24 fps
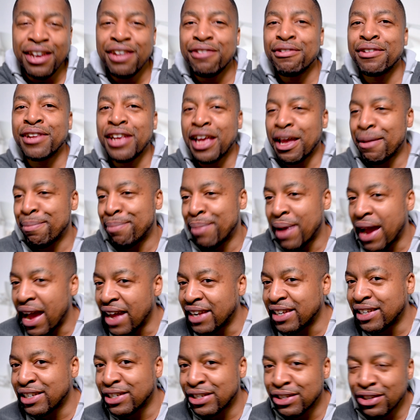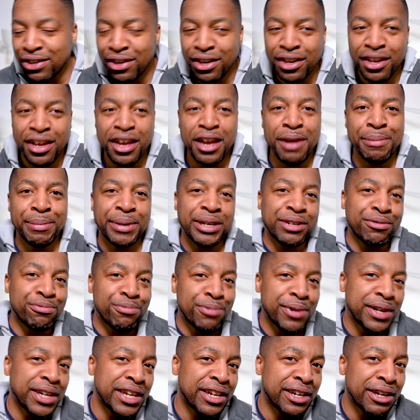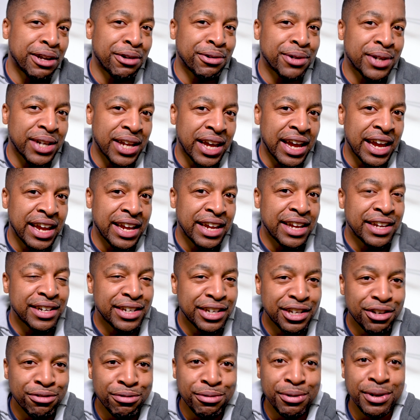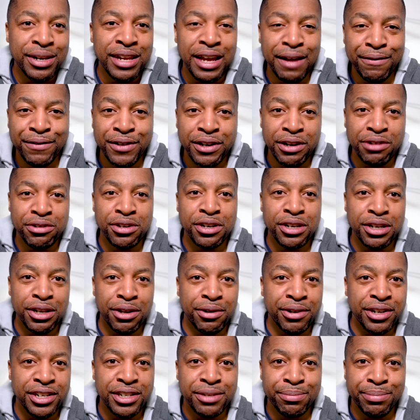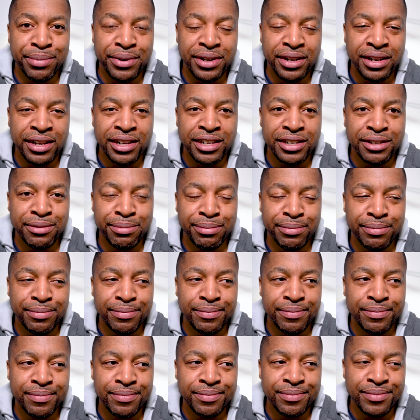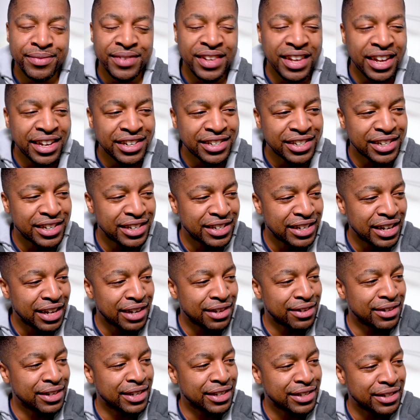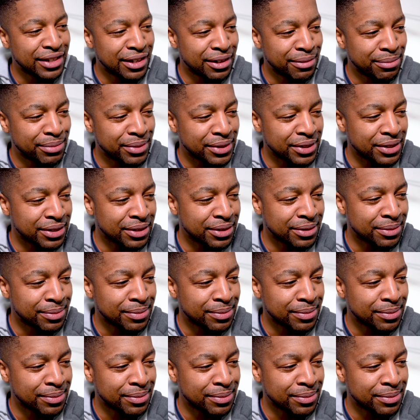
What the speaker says: You're going to get a panning shot, but it's really low light, and you really have to go to low actually, is that a good example?